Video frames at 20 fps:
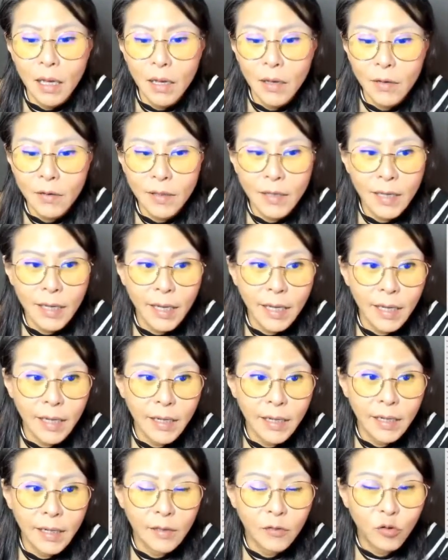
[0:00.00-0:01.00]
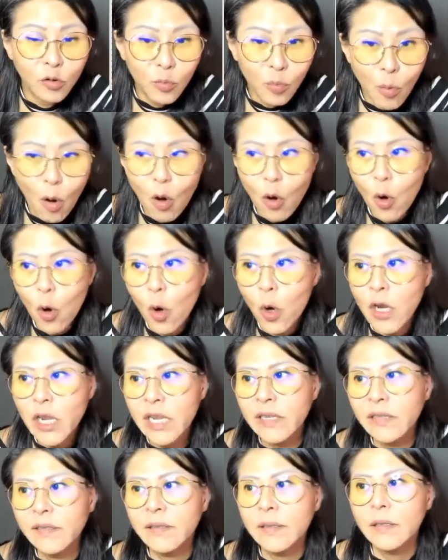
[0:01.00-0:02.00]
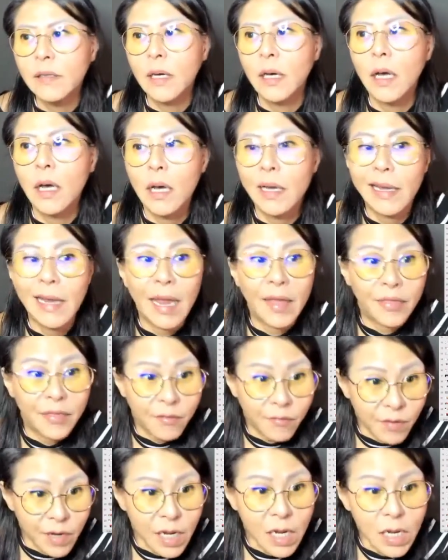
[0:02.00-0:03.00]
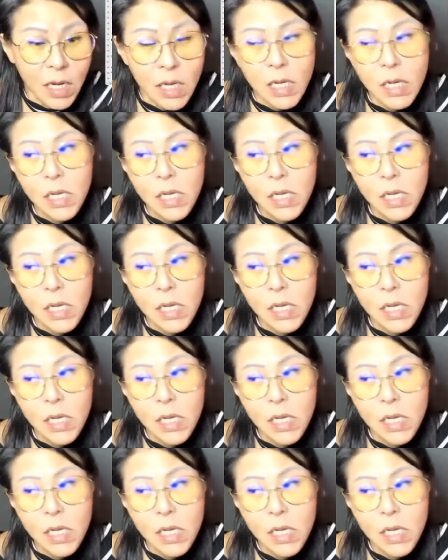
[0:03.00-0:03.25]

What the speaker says: Okay, tomorrow is the gathering.